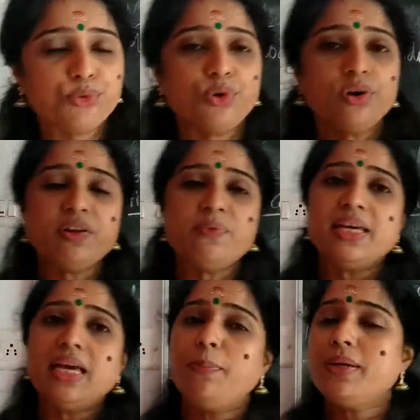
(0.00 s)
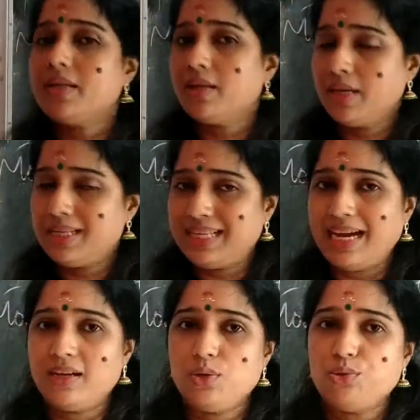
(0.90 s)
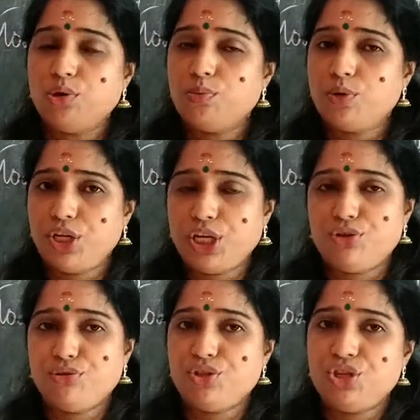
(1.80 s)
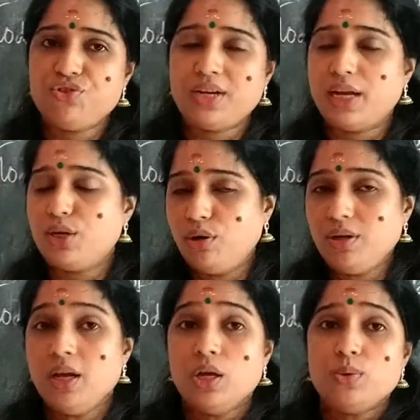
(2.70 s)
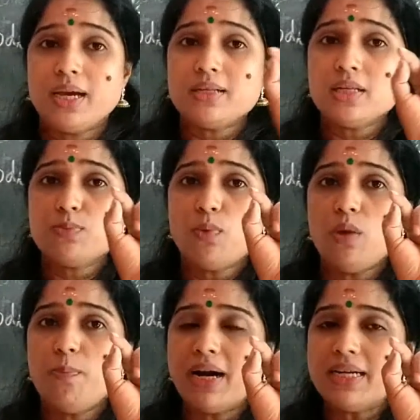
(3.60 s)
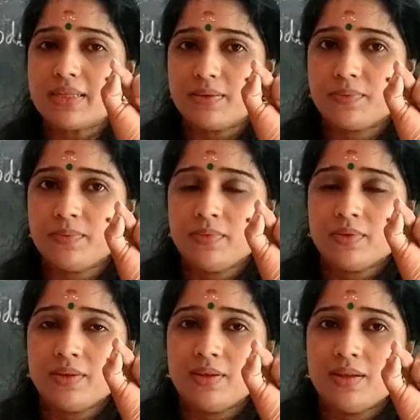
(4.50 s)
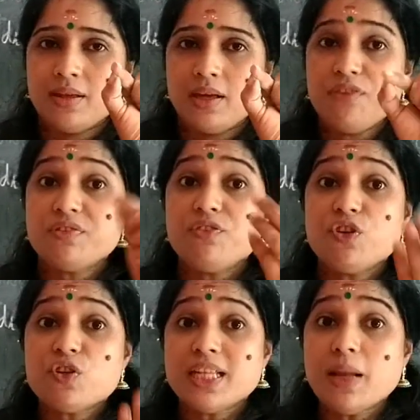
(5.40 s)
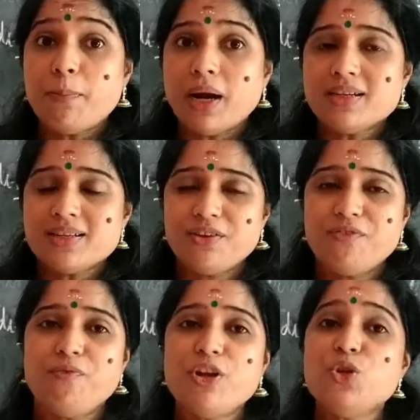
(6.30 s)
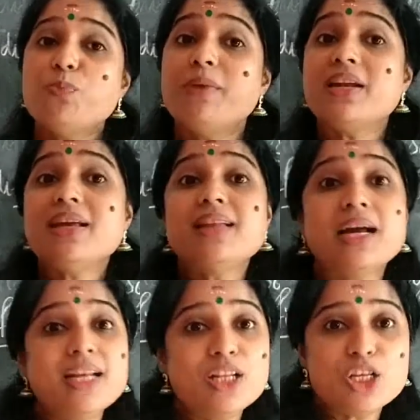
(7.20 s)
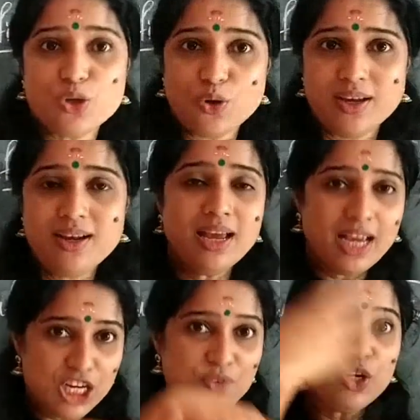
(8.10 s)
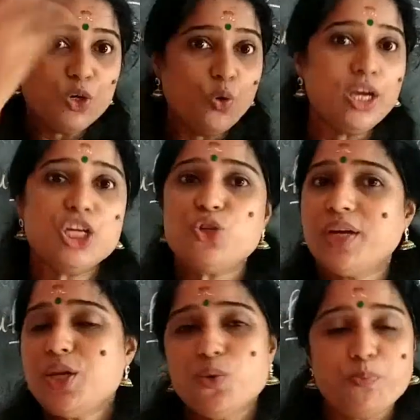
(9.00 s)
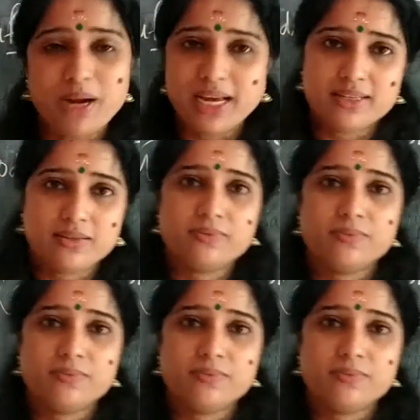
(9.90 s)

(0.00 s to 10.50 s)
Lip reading: You know, when we keep it aside, potato, ginger and all, you can see small buds. If you see the bud, when you bury that in the soil, it will grow into a new plant.